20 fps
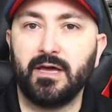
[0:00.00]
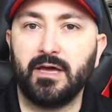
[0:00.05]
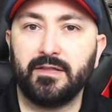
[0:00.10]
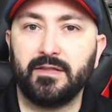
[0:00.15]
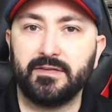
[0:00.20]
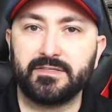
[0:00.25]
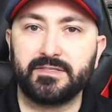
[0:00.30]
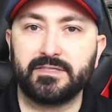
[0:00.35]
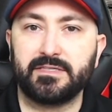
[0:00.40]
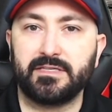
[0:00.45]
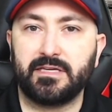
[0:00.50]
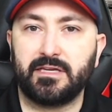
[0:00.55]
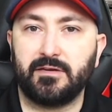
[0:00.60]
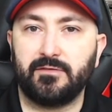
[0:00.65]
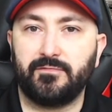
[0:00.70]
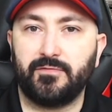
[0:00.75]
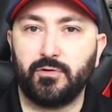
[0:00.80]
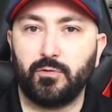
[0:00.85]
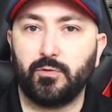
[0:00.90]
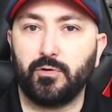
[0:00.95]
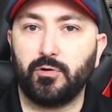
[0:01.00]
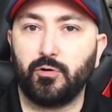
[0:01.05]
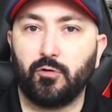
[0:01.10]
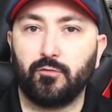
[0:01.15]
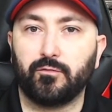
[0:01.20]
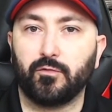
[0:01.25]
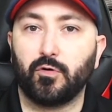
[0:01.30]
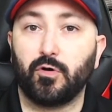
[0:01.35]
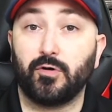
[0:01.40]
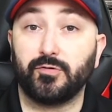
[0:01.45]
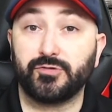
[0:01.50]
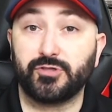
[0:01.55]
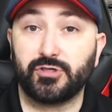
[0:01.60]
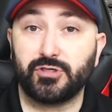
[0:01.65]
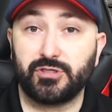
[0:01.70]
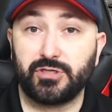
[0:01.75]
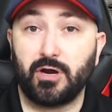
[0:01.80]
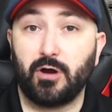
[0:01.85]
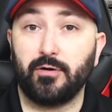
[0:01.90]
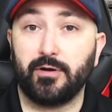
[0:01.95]
This is to give you an overall
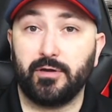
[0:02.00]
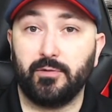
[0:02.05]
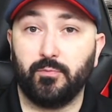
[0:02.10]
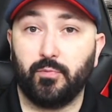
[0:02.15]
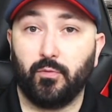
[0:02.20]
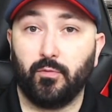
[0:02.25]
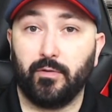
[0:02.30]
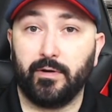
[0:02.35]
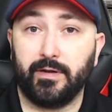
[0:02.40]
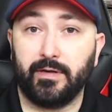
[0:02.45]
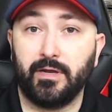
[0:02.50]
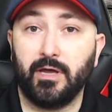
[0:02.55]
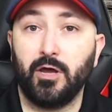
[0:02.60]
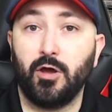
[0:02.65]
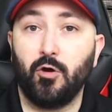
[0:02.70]
starting point